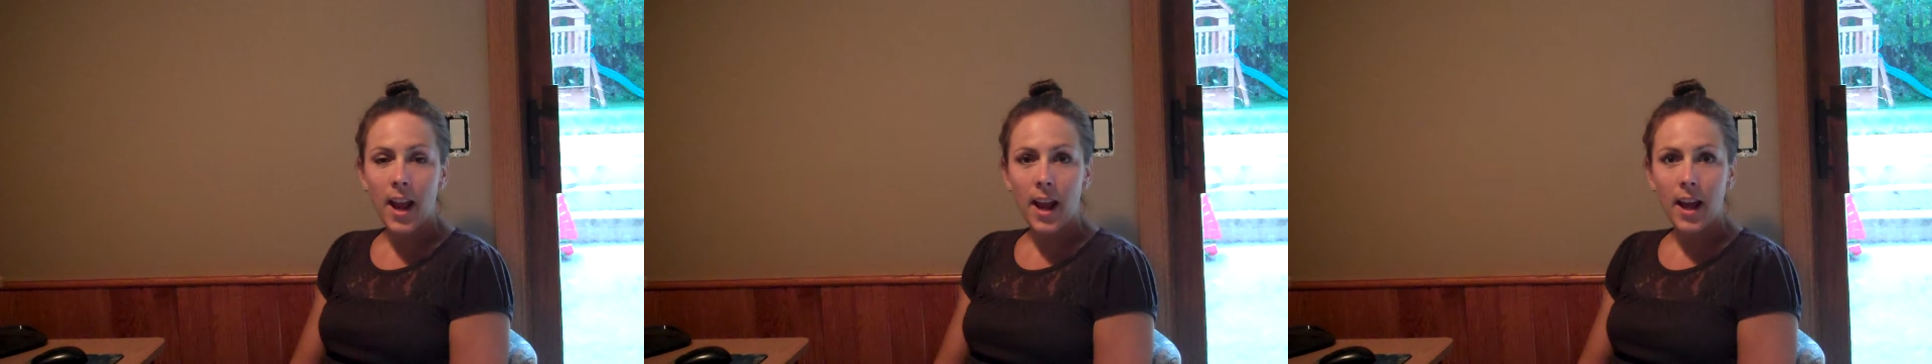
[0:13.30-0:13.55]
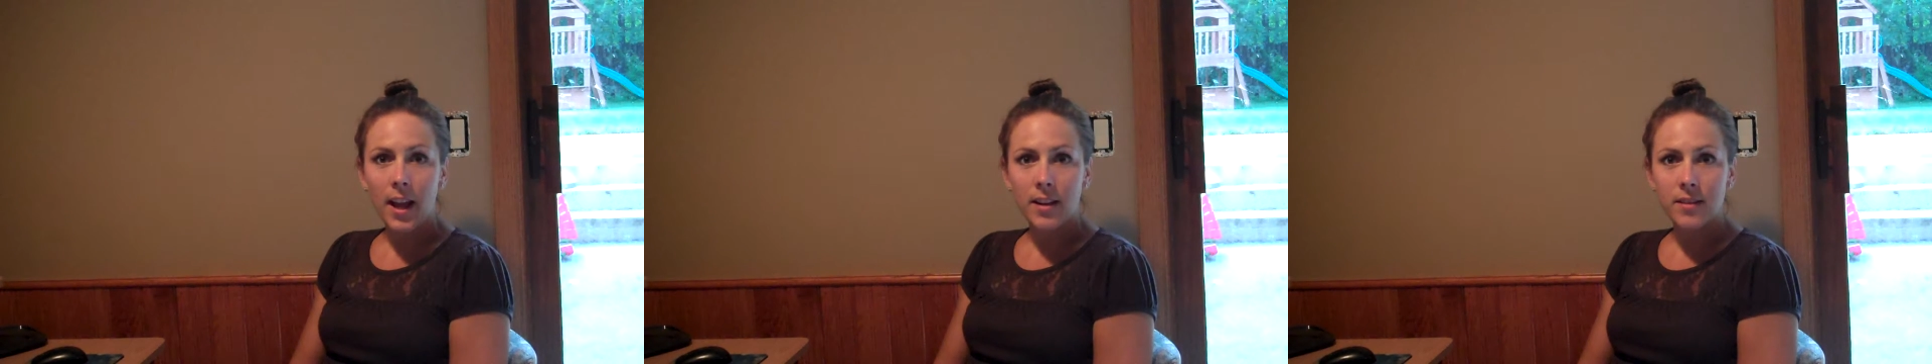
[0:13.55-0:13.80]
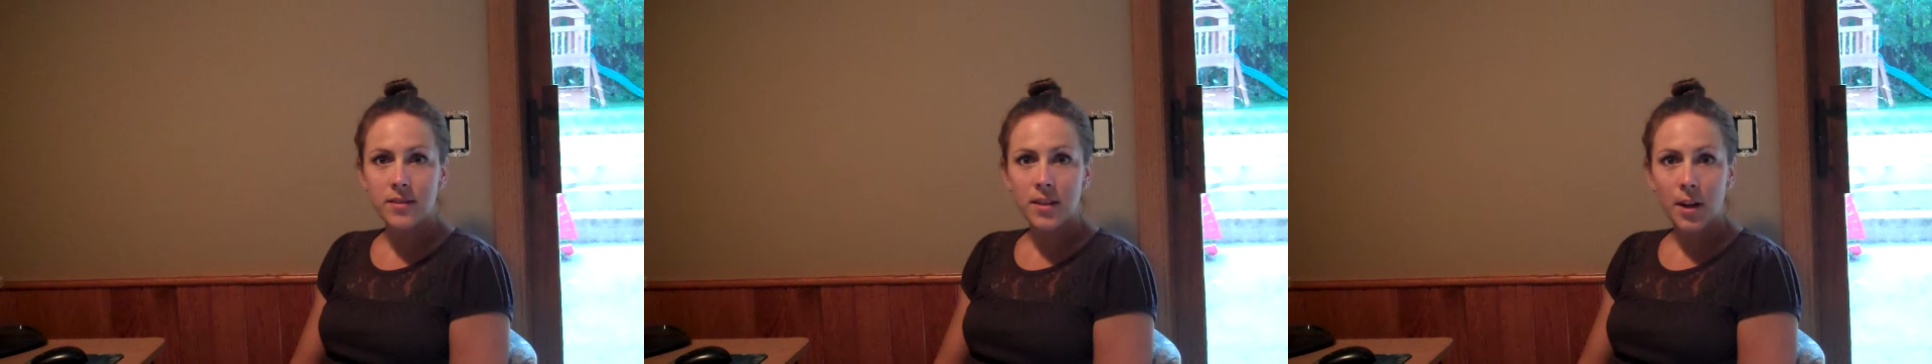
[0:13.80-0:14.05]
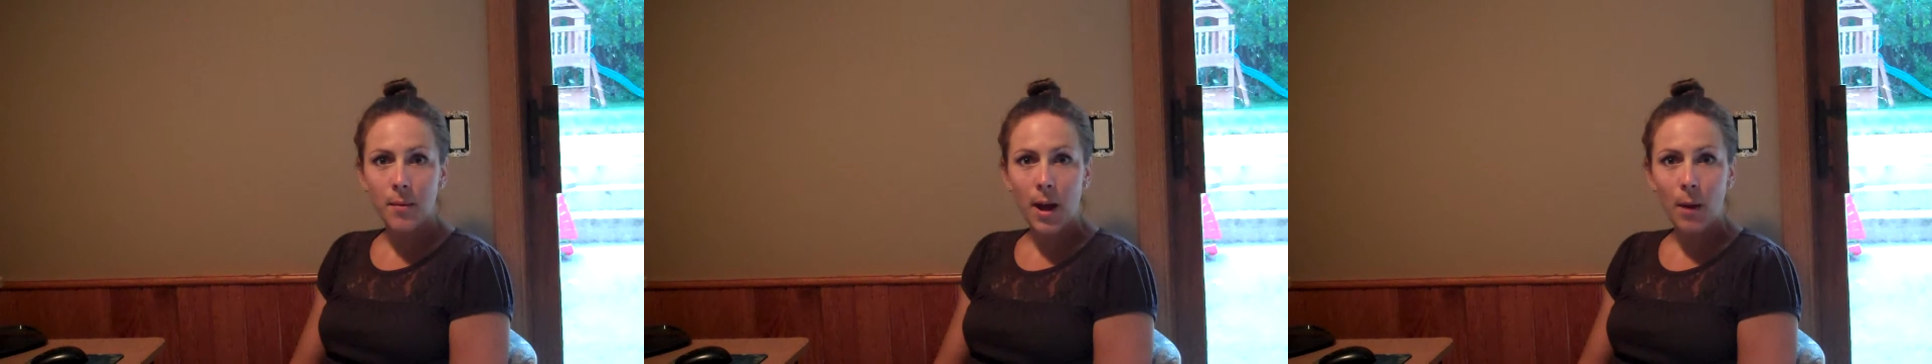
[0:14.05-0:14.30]
and
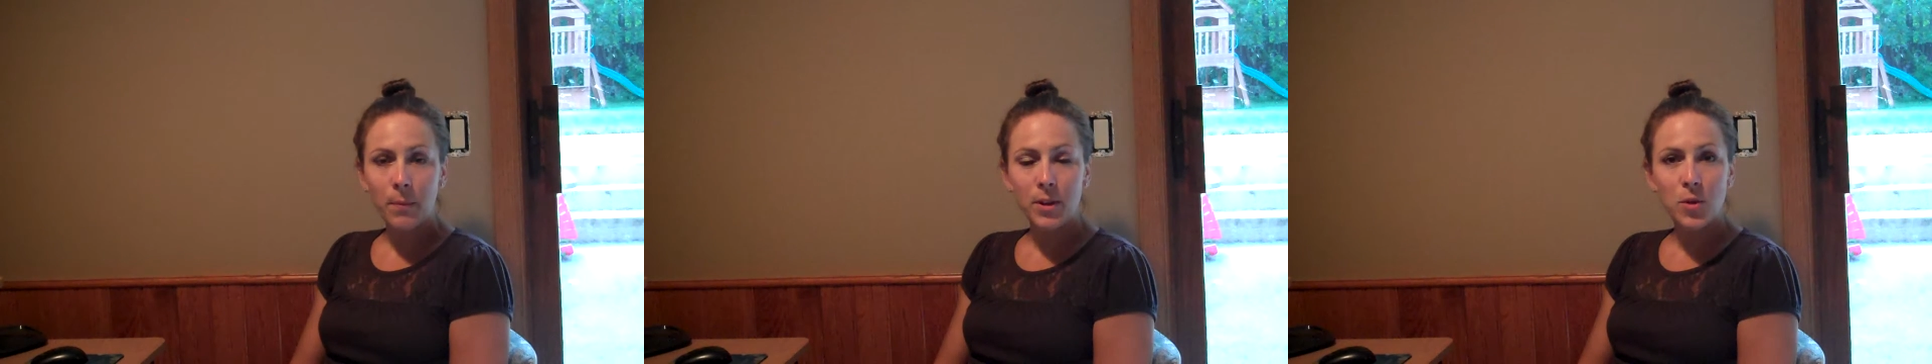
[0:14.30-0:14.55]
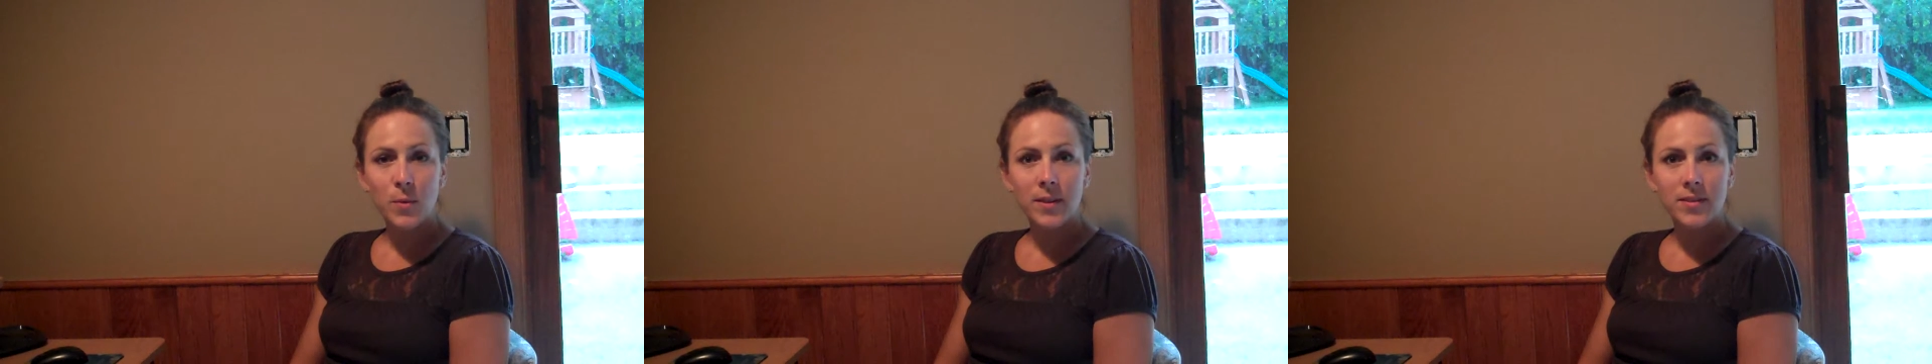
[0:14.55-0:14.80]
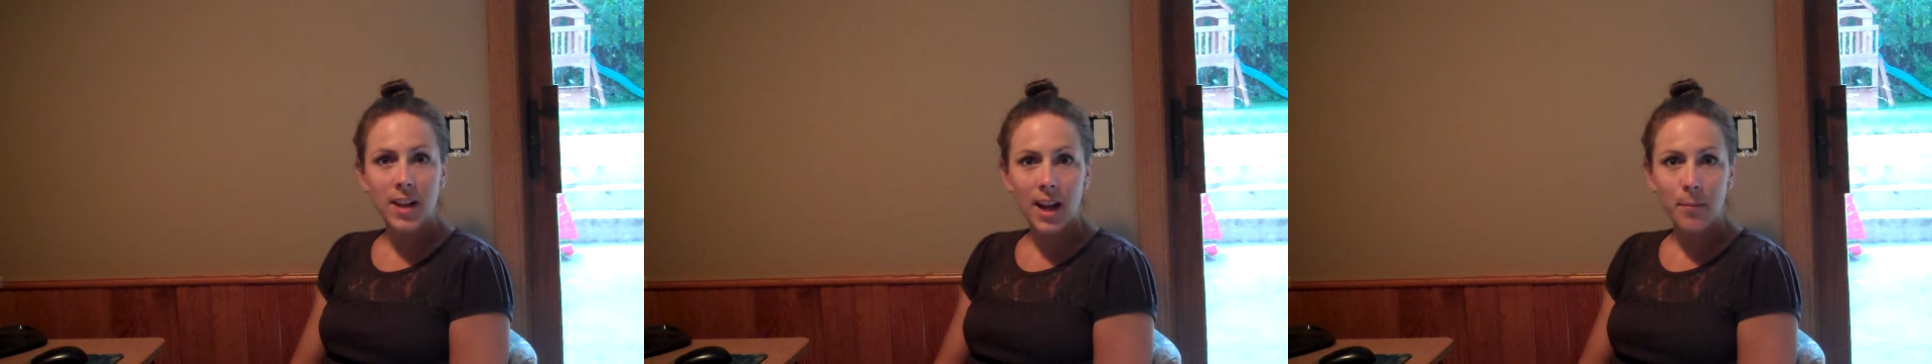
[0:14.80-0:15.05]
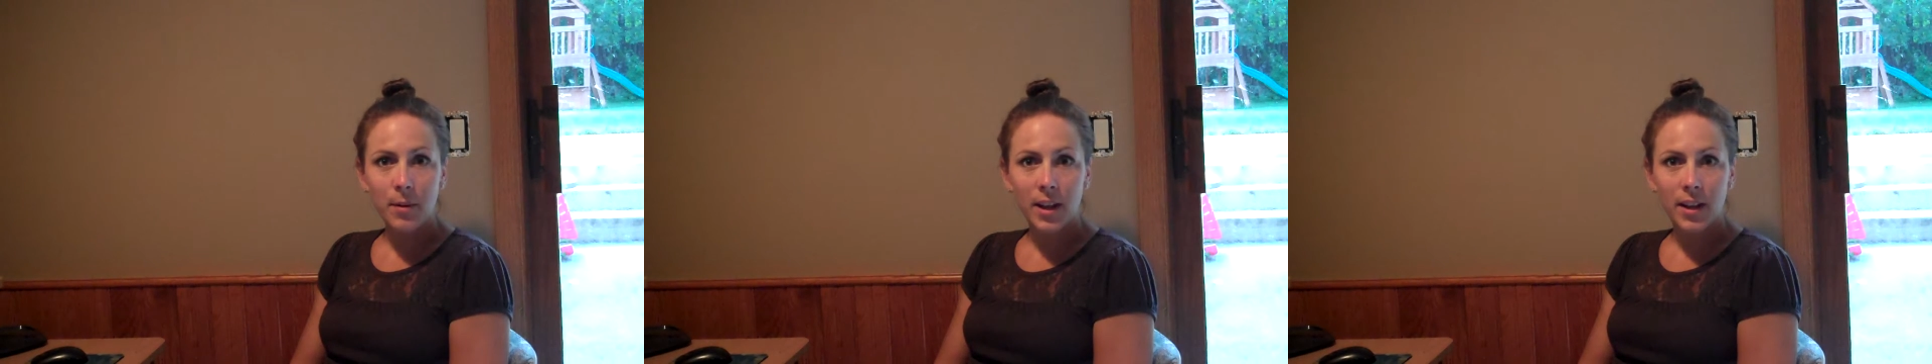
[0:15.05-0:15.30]
helping you
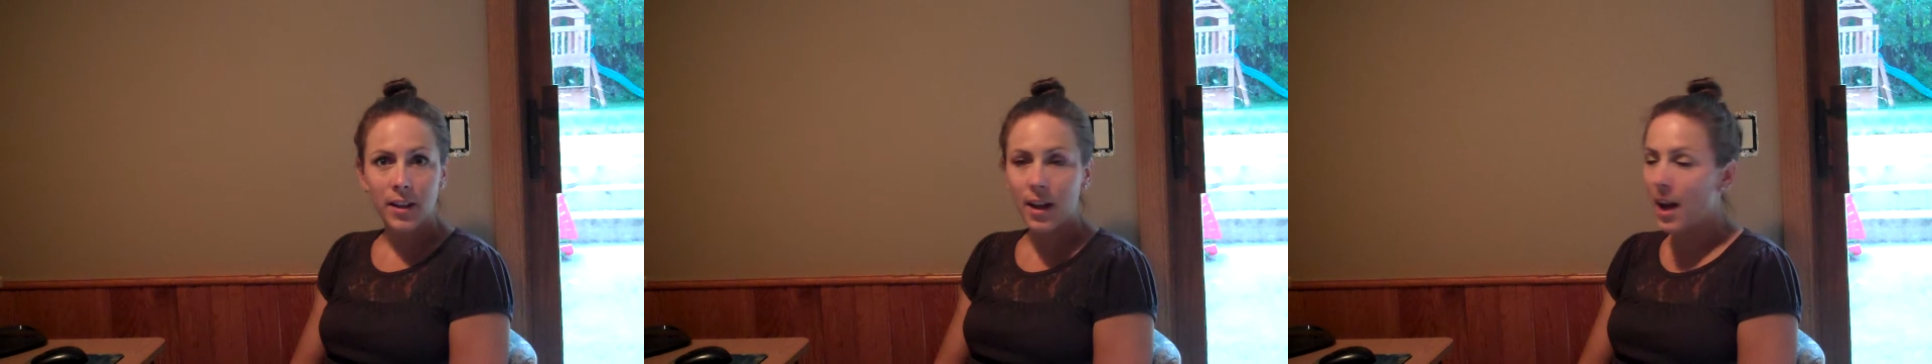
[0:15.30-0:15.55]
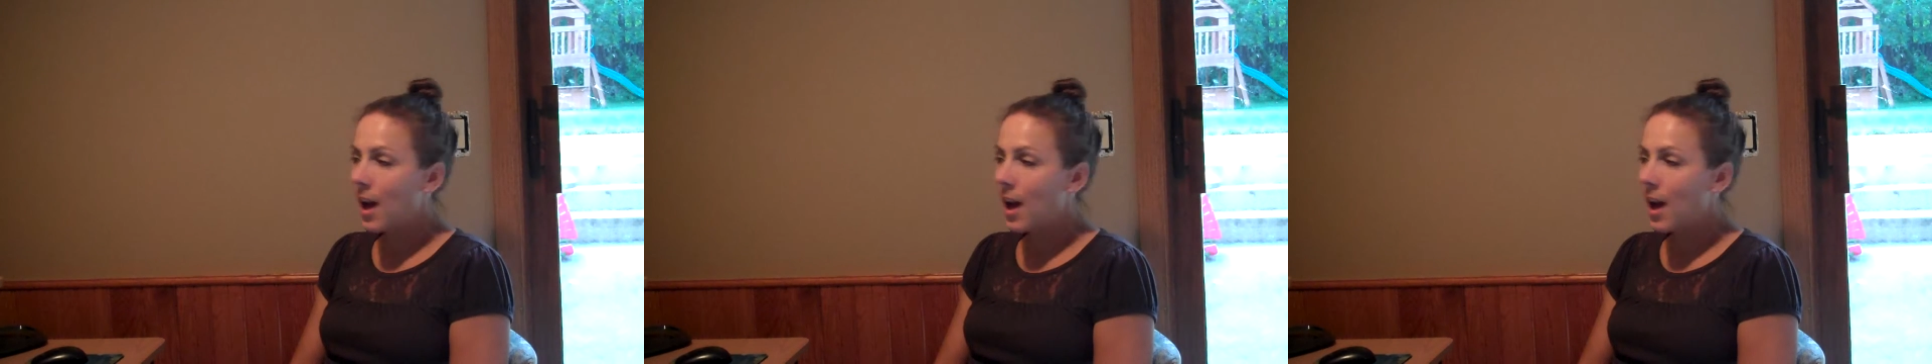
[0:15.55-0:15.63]
examine